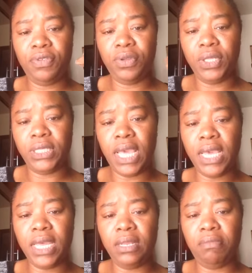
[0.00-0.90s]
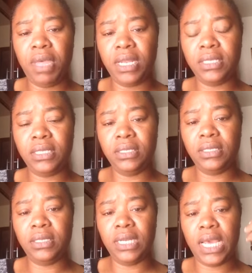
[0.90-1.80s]
you're taking medicines
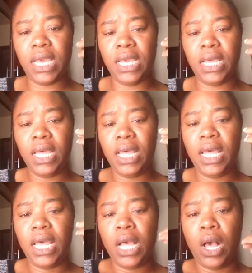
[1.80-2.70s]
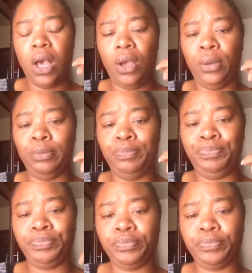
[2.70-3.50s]
today, um,